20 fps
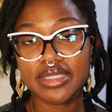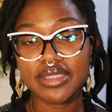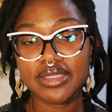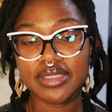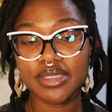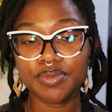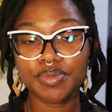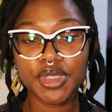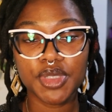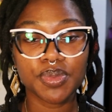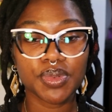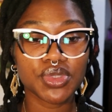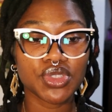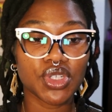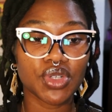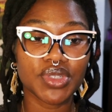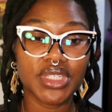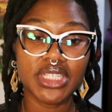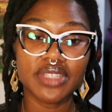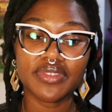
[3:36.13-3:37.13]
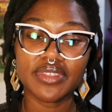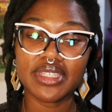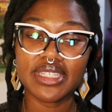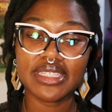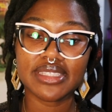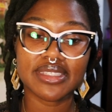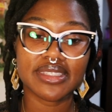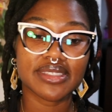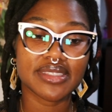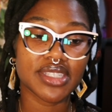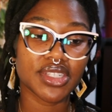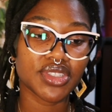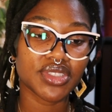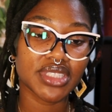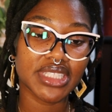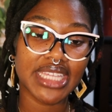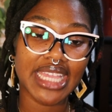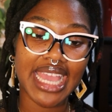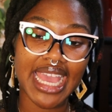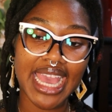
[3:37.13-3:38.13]
Some people don't even
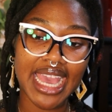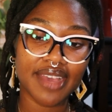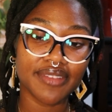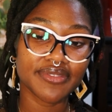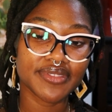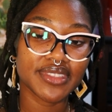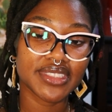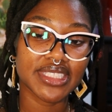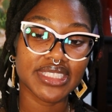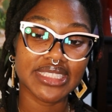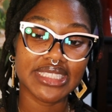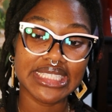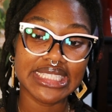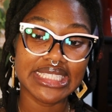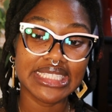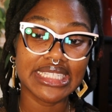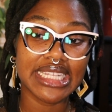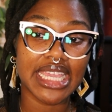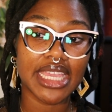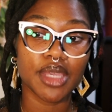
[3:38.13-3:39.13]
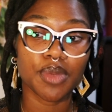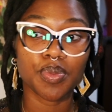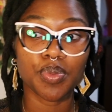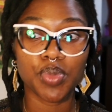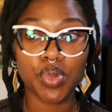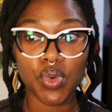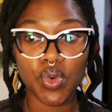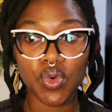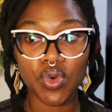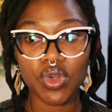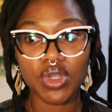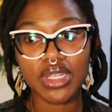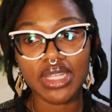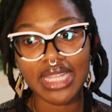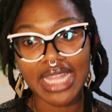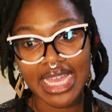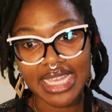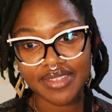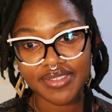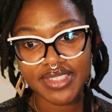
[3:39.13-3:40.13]
necessarily have to lead a poor
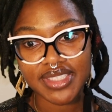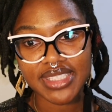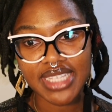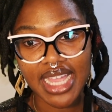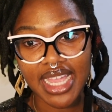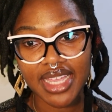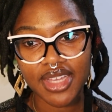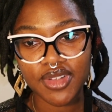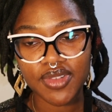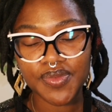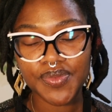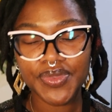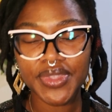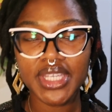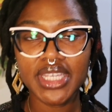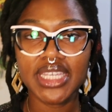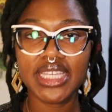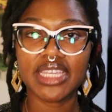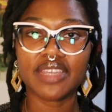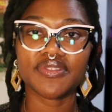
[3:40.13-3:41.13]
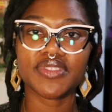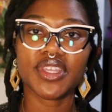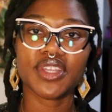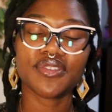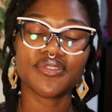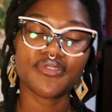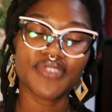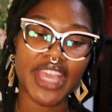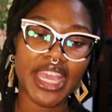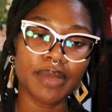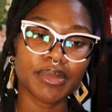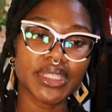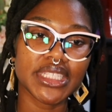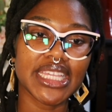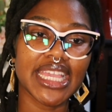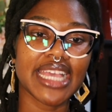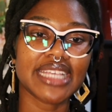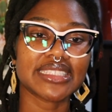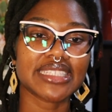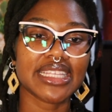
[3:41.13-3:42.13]
lifestyle. If their
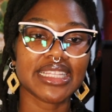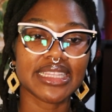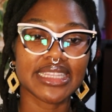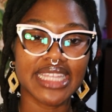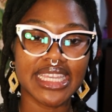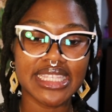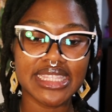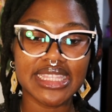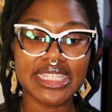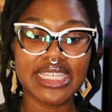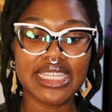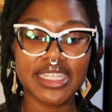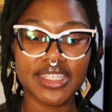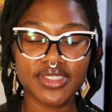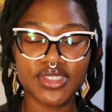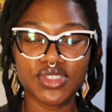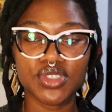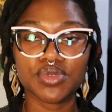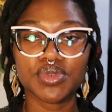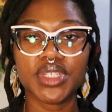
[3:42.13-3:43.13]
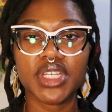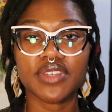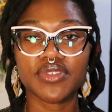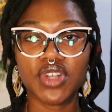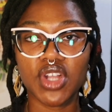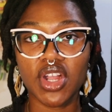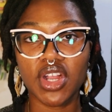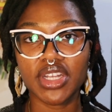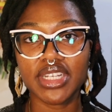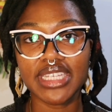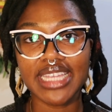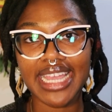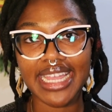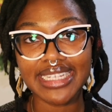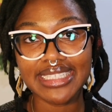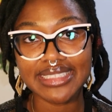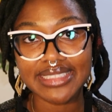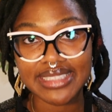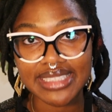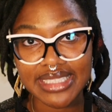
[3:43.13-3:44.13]
family has a lengthy history of
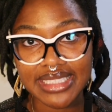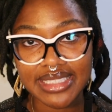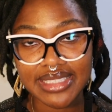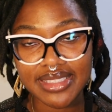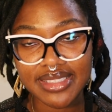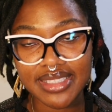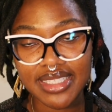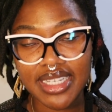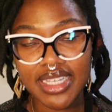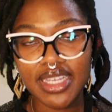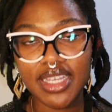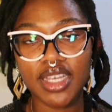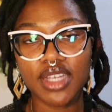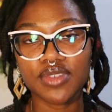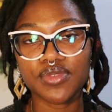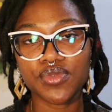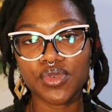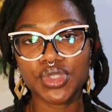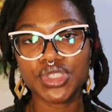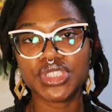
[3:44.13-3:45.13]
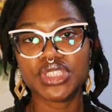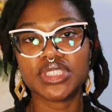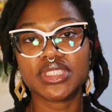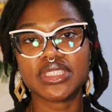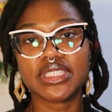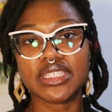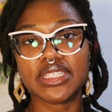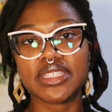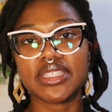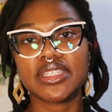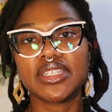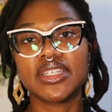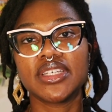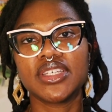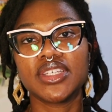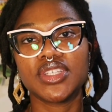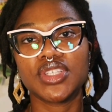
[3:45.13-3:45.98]
cardiac disease, unfortunately,